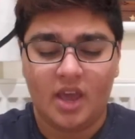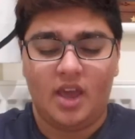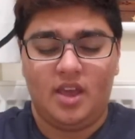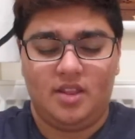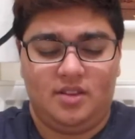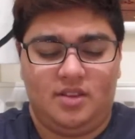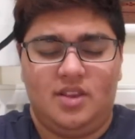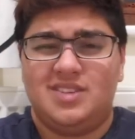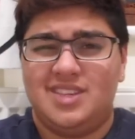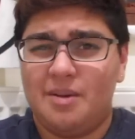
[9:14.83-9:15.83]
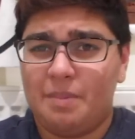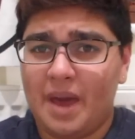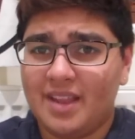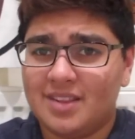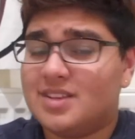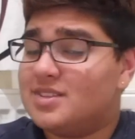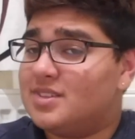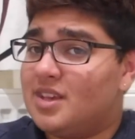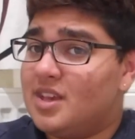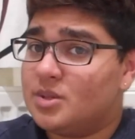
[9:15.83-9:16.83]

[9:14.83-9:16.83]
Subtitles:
And is he a pet? Is